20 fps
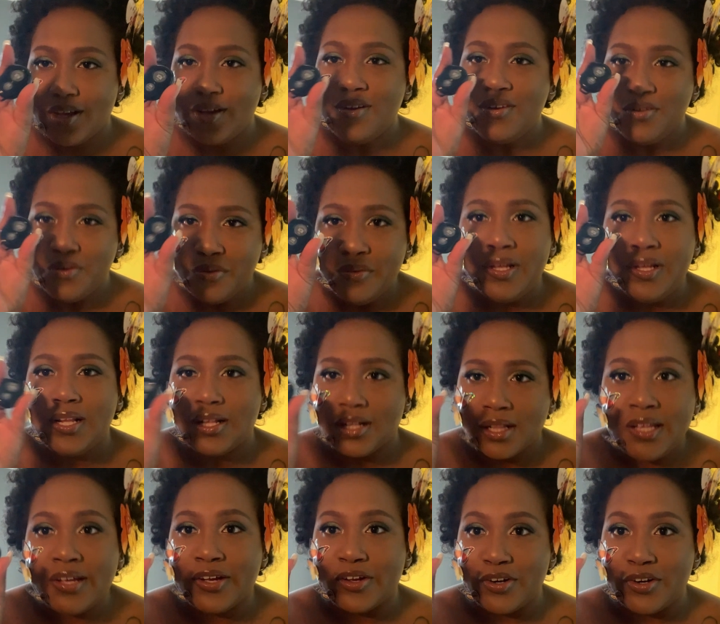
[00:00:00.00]
you need a
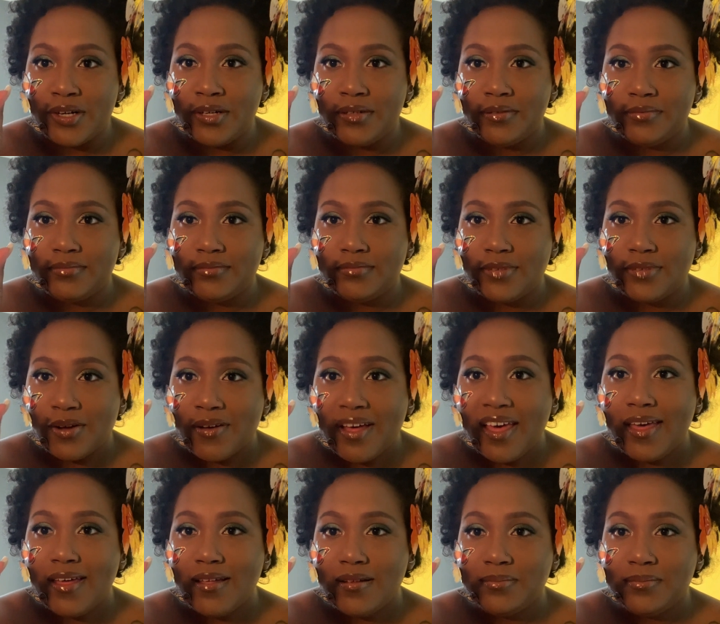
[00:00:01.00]
clicker,
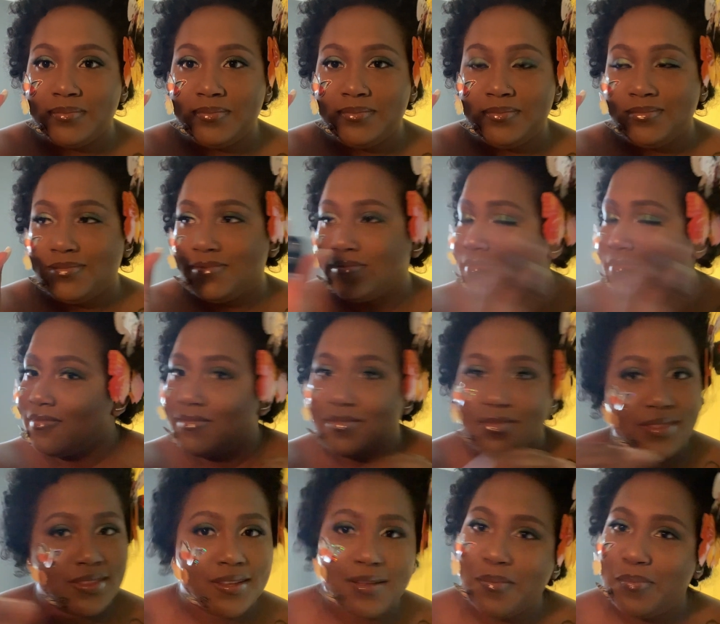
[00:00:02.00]
okay?
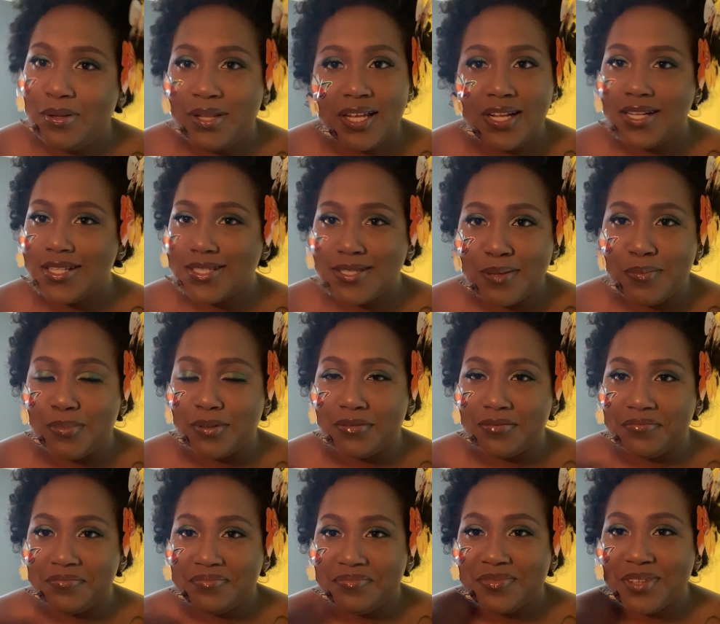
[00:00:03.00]
Plain and simple,
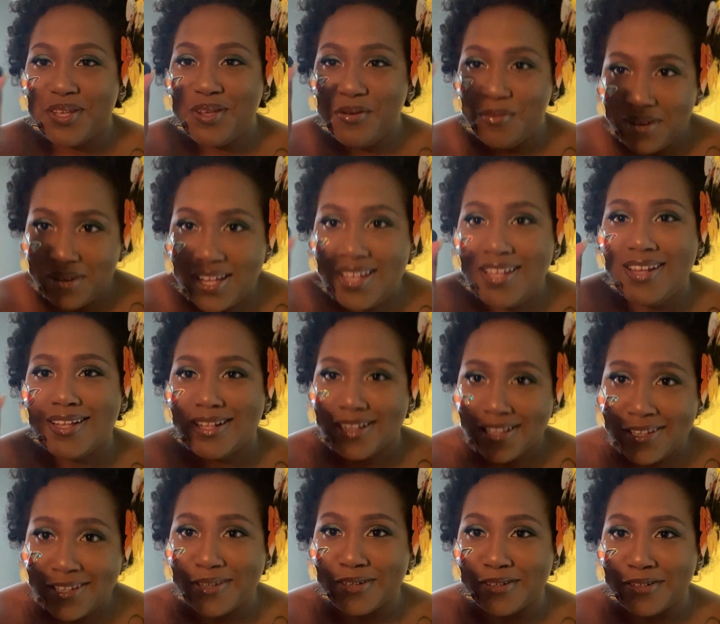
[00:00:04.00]
you need a
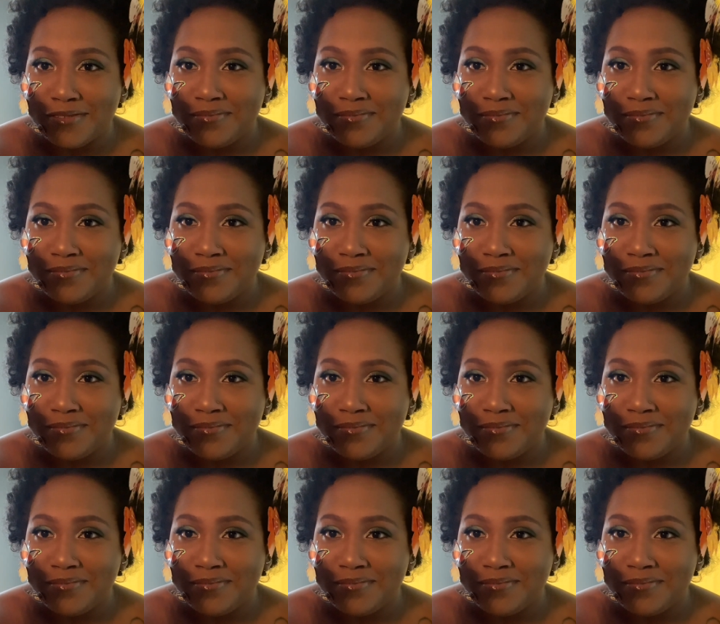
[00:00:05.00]
clicker,